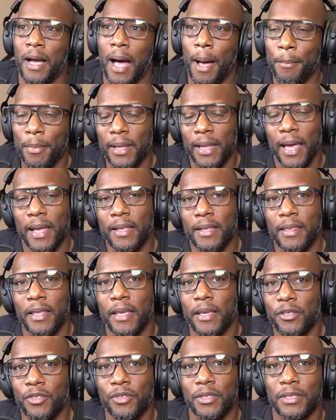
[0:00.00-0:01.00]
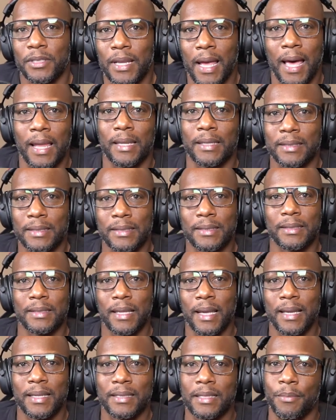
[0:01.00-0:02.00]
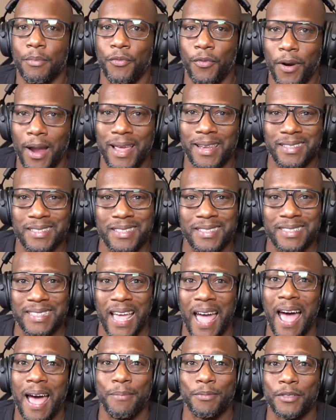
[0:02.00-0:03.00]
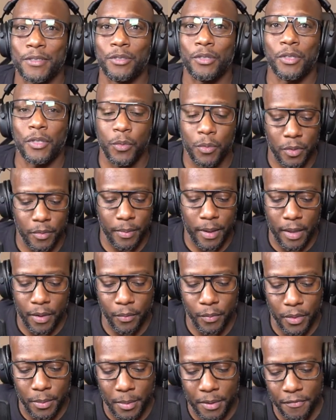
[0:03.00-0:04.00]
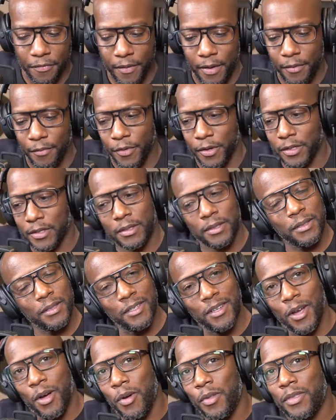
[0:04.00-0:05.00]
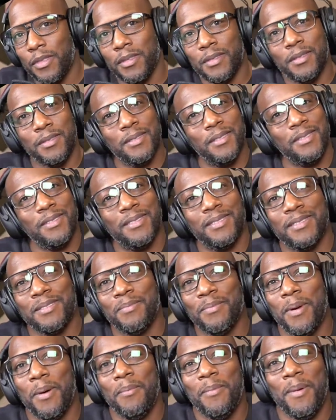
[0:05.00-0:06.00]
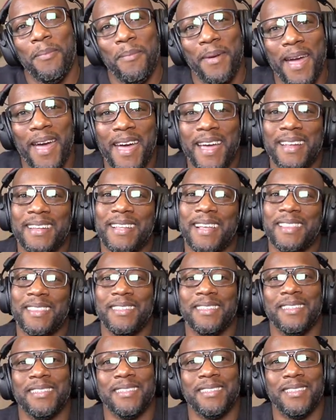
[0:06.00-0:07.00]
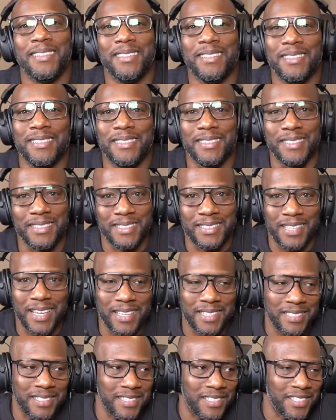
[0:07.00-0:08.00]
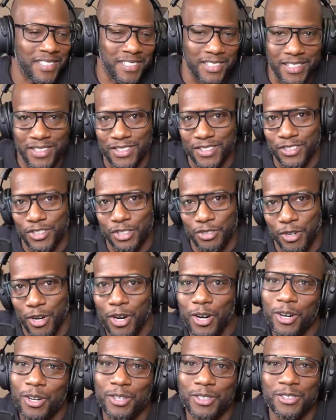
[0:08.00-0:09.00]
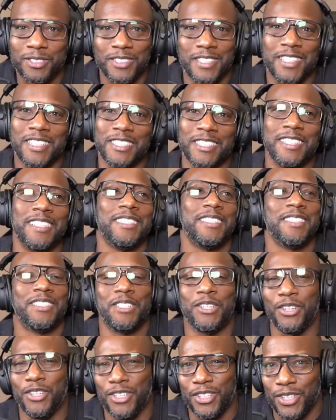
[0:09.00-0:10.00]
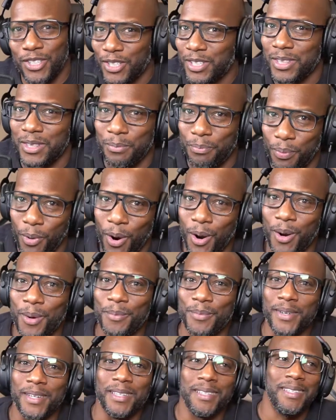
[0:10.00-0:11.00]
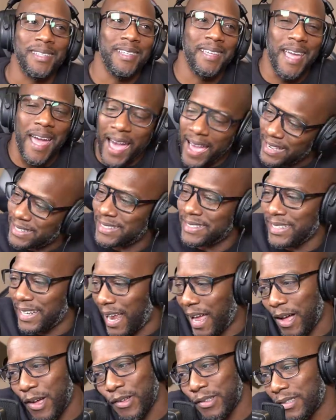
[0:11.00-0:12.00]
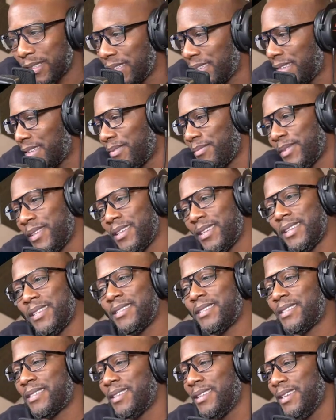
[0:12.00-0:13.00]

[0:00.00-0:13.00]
I'm glad that they addressed Alex. Like I said before, Alex is absolutely one of my favorites. You know, this is my man got the Texas Southern drawl. He doesn't necessarily look the part, but he acts it out. And